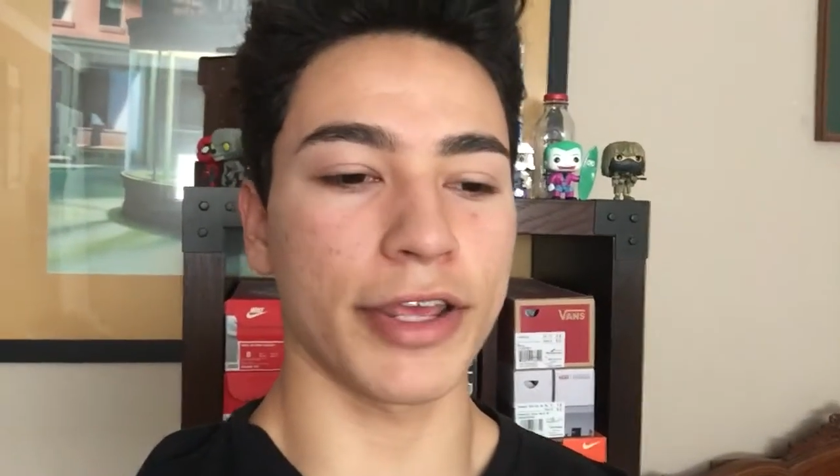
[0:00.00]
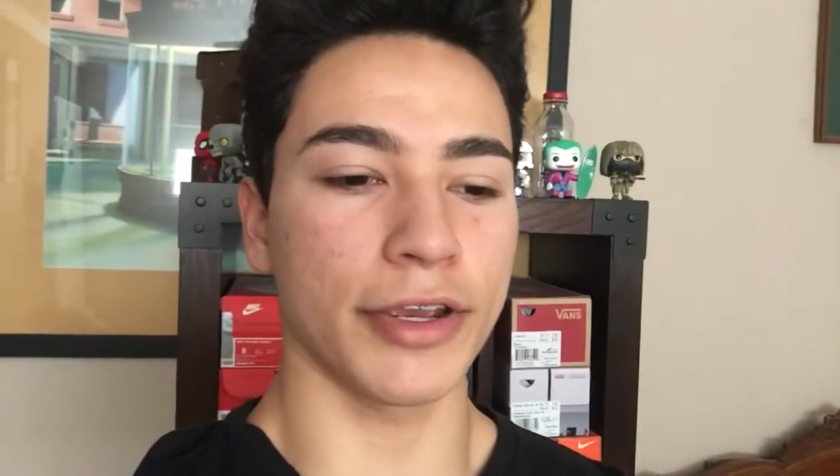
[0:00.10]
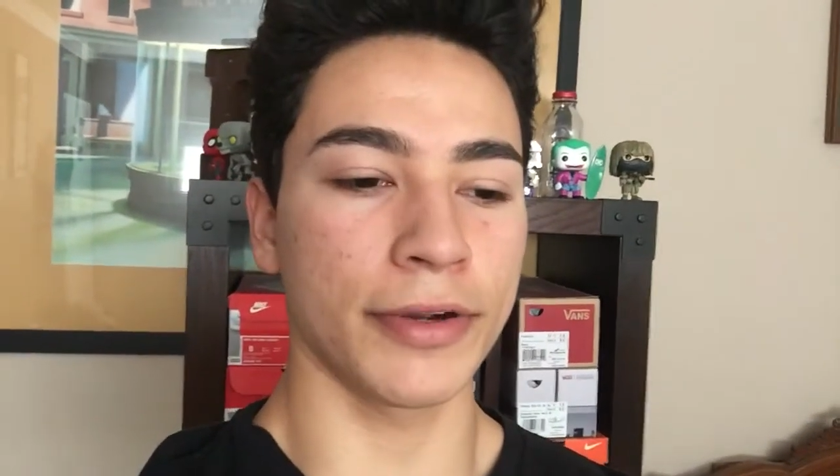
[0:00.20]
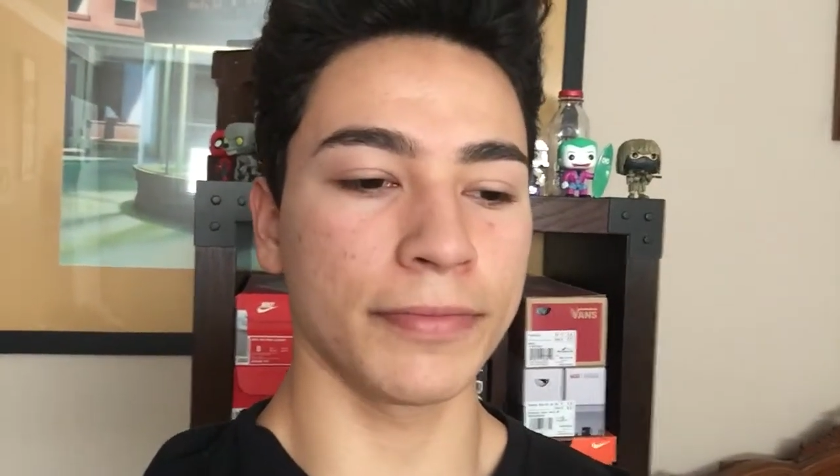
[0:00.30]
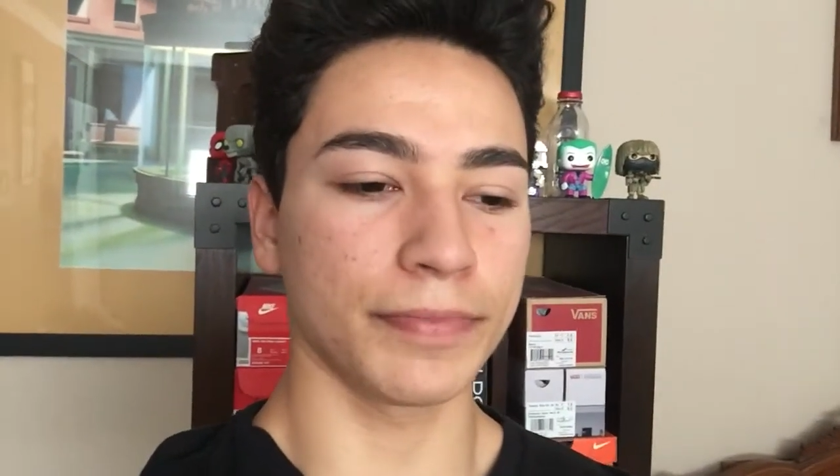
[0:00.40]
of
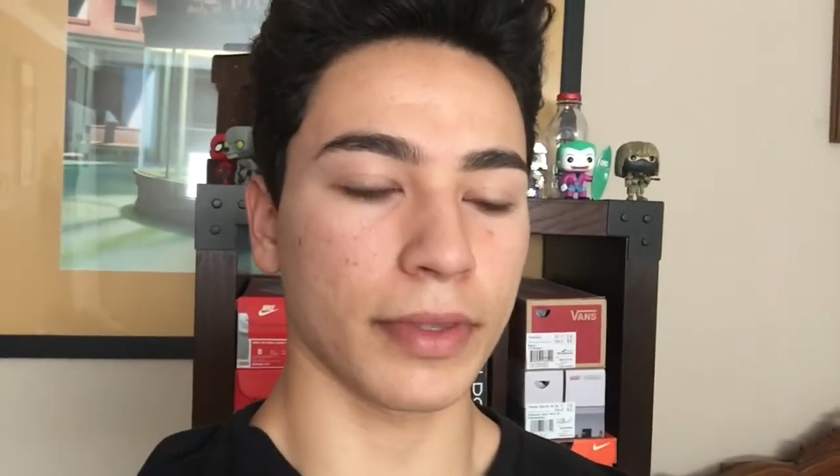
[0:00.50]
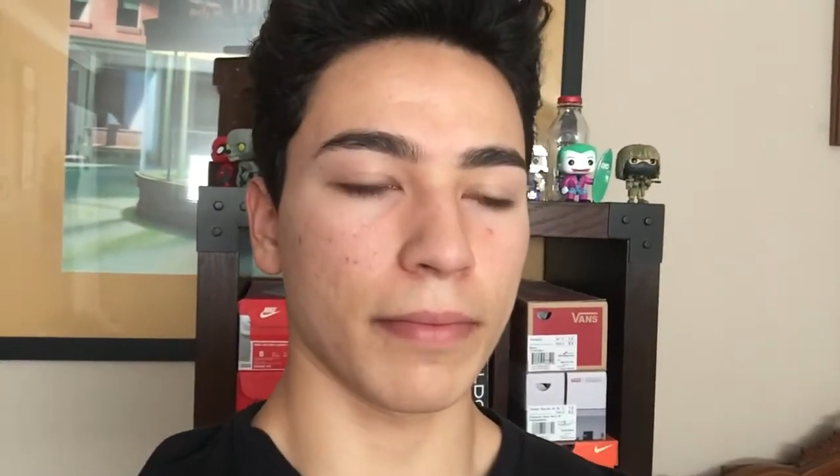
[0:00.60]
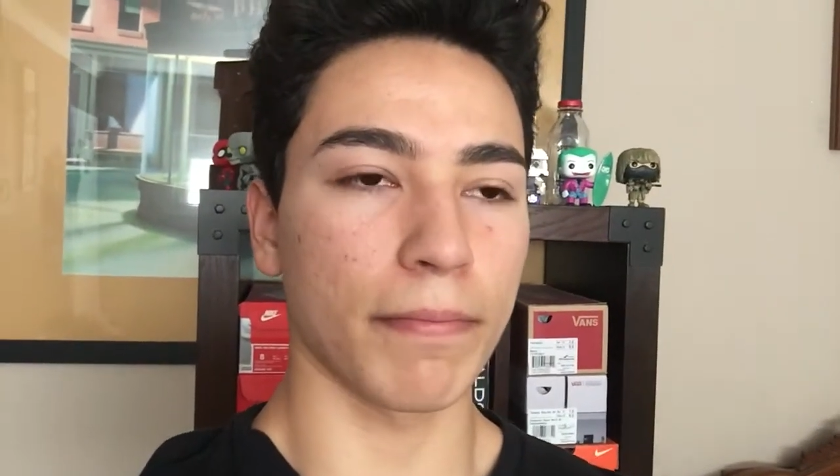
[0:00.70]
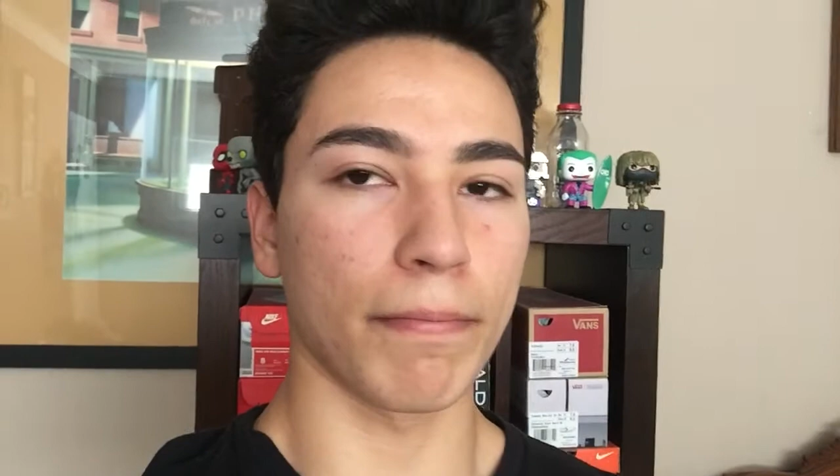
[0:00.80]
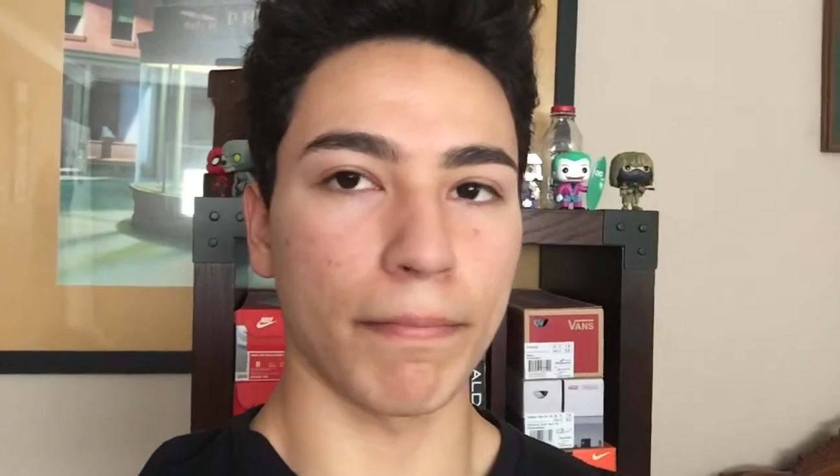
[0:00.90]
you,
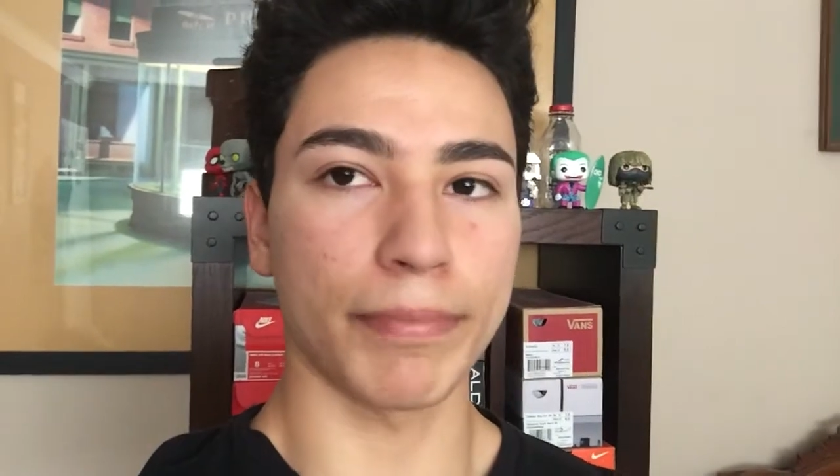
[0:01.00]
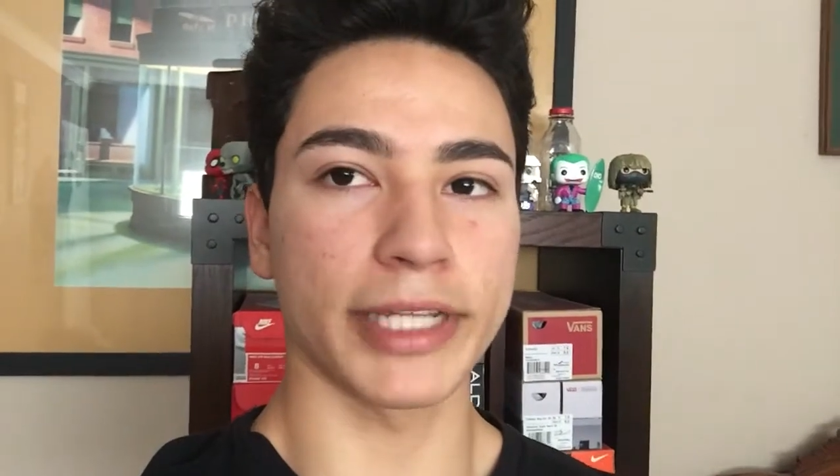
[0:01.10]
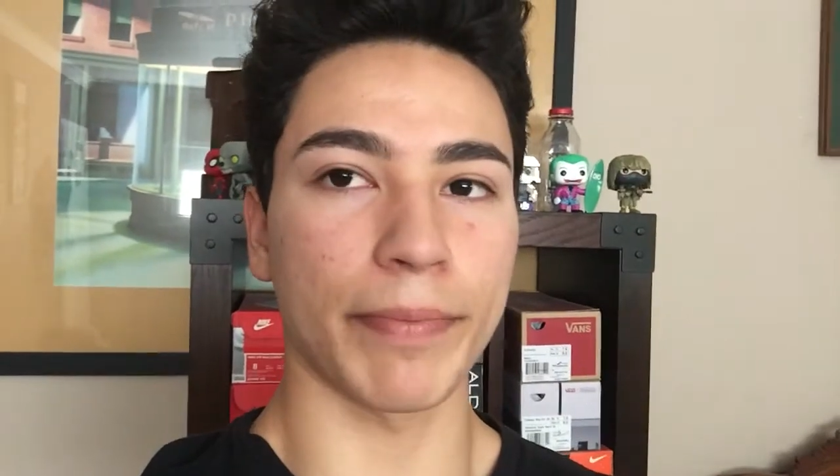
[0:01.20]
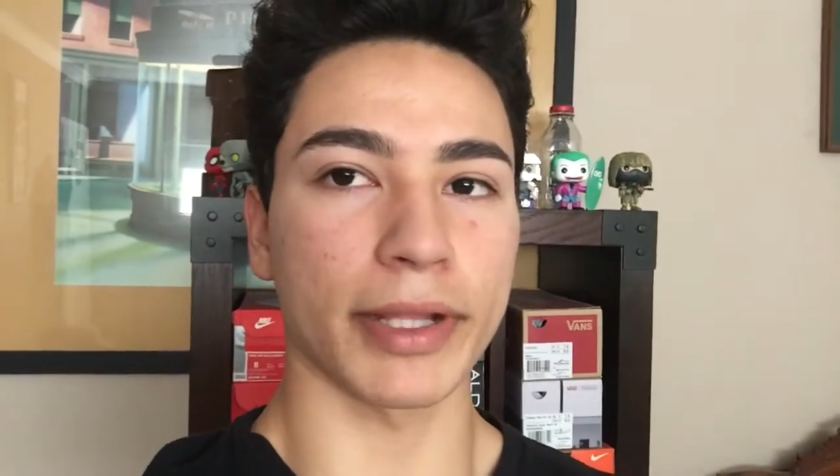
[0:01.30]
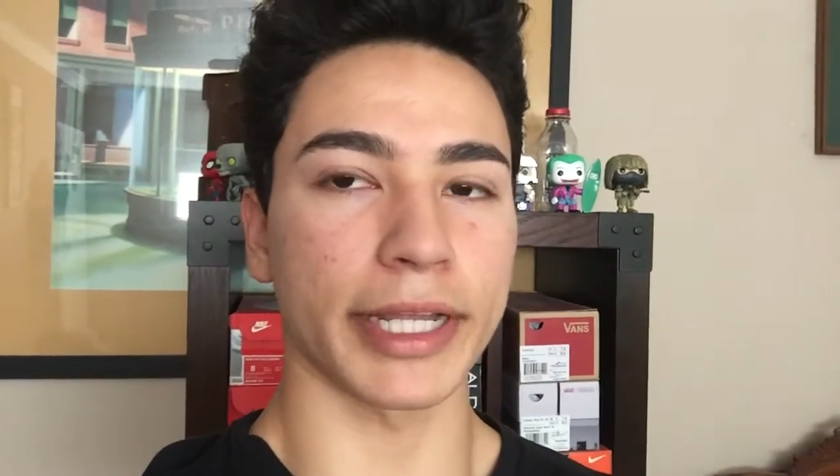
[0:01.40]

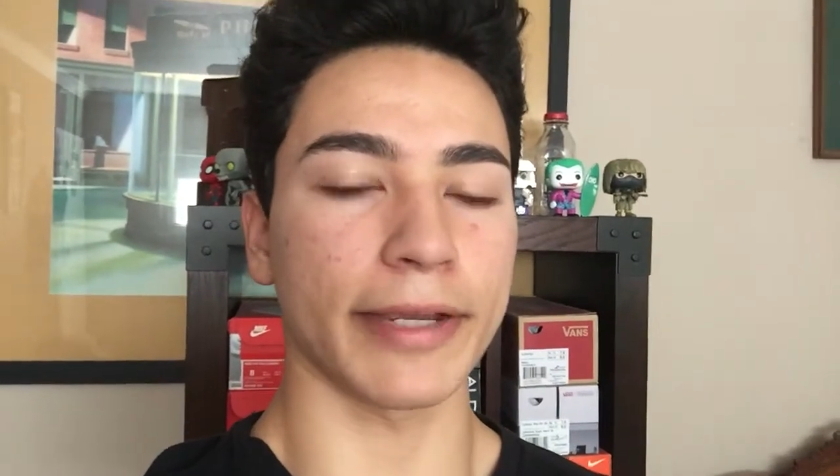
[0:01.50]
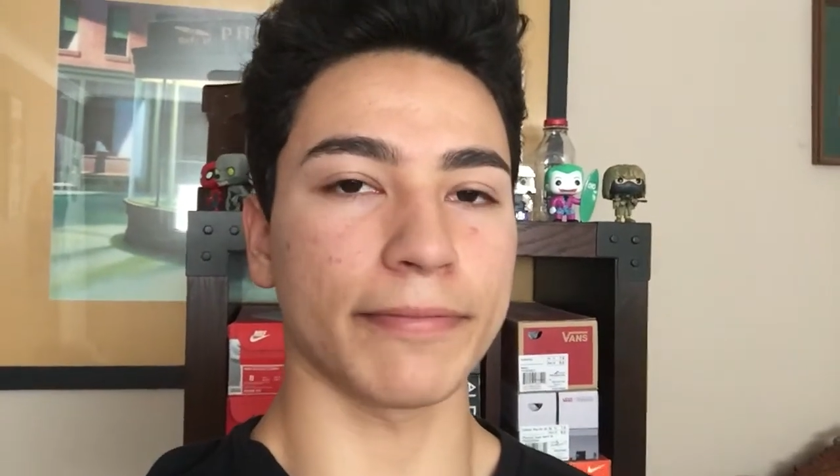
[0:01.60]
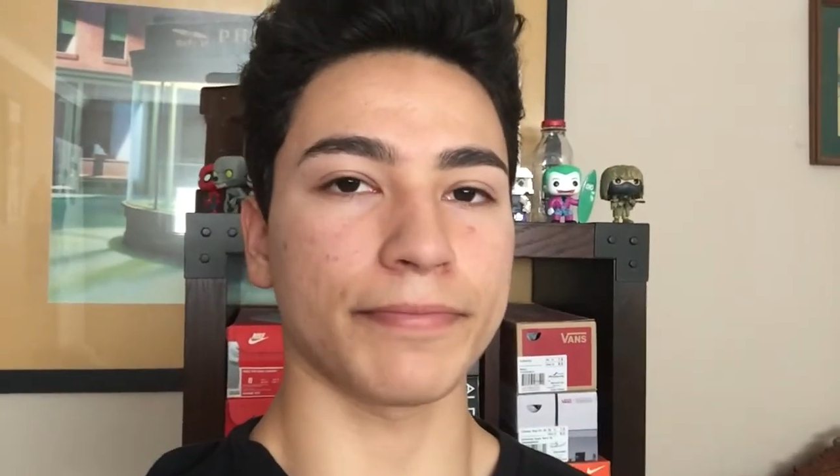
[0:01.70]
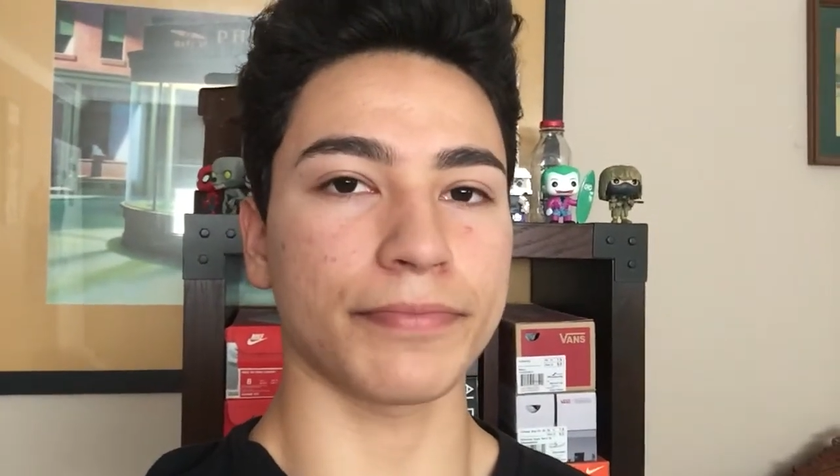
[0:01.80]
typically,